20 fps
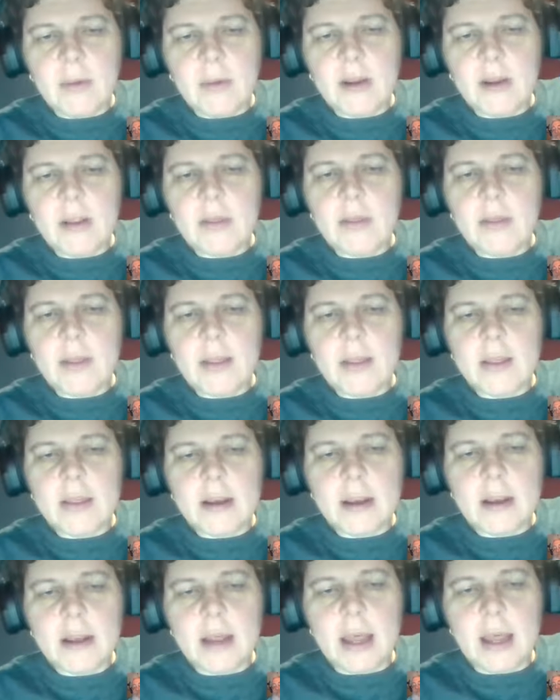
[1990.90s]
of the things that
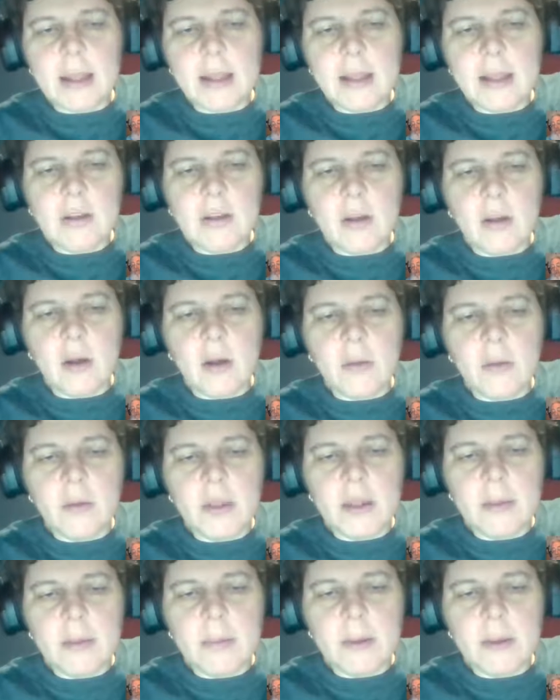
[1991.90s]
I like to call
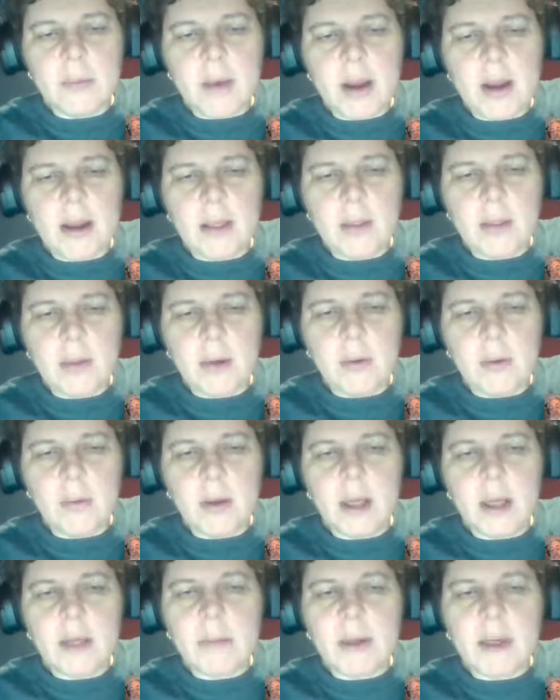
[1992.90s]
my writing zone
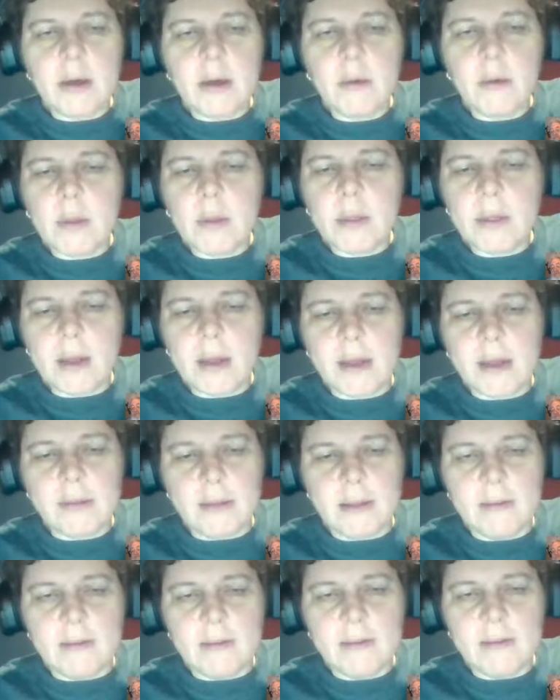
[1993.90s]
is my cone of
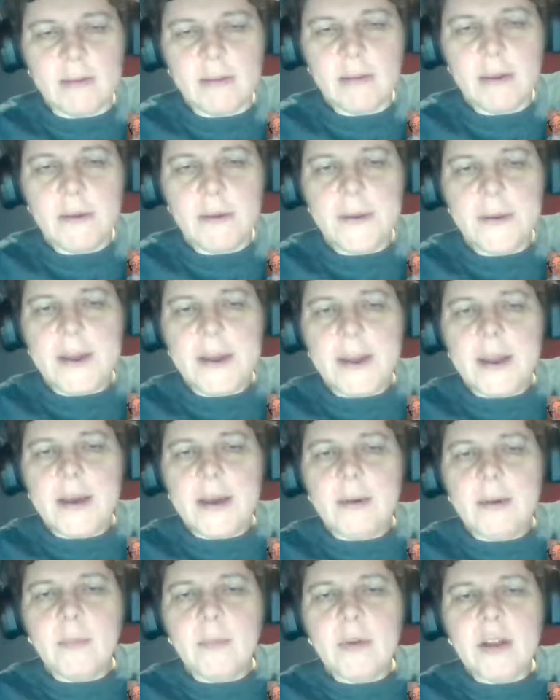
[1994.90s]
silence.
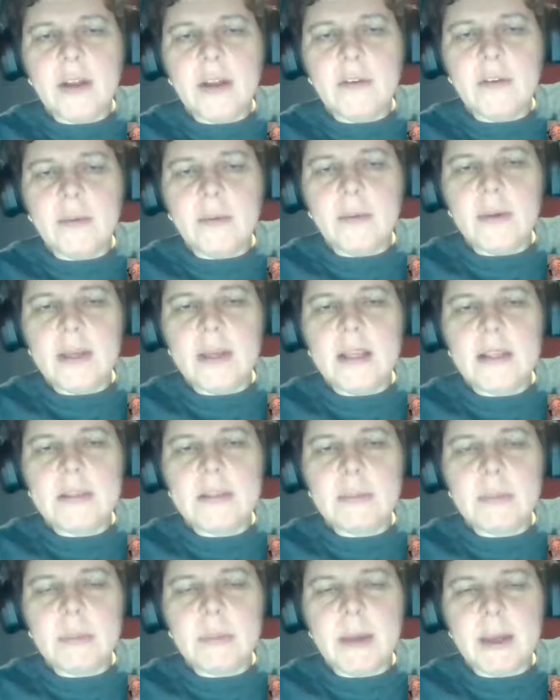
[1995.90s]
What I do is
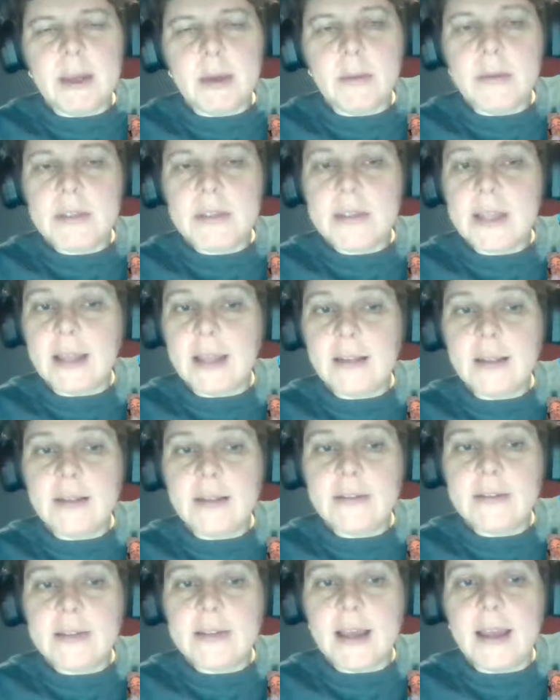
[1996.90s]
with my cone of
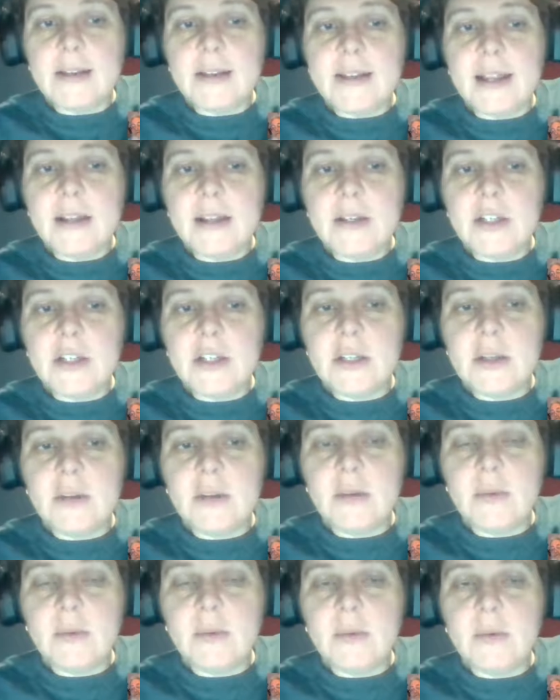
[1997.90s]
silence, I tend
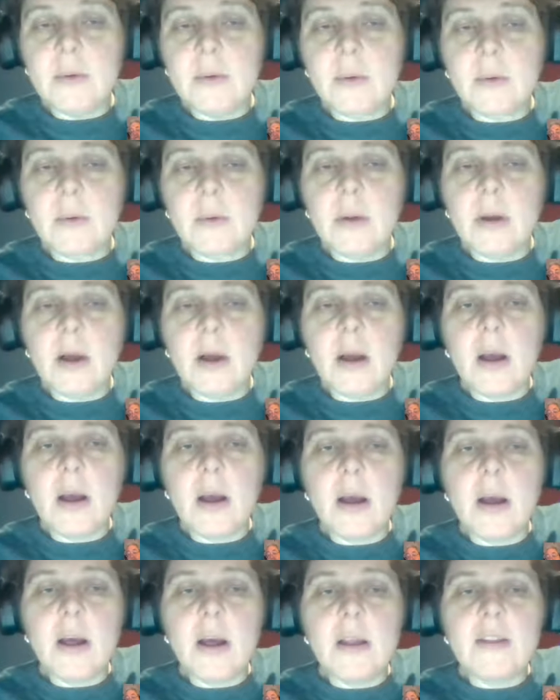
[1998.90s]
to
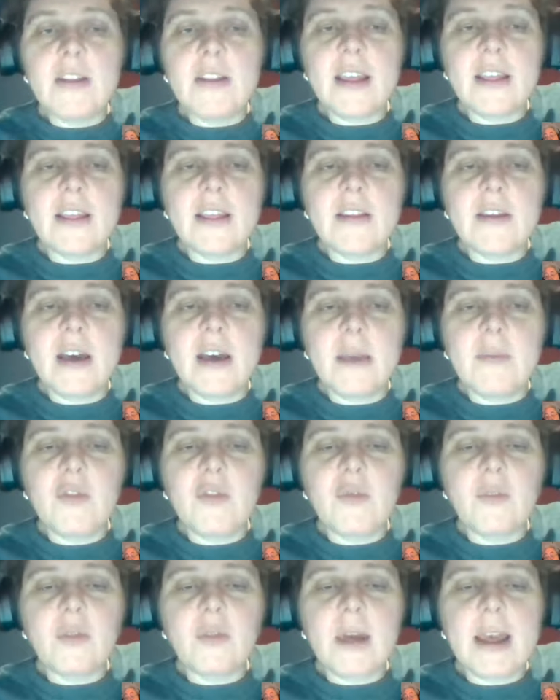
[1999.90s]
take the time to
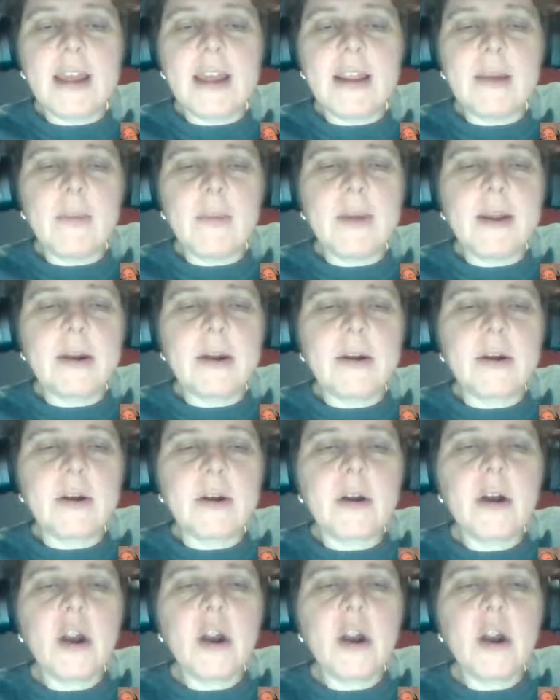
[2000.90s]
write where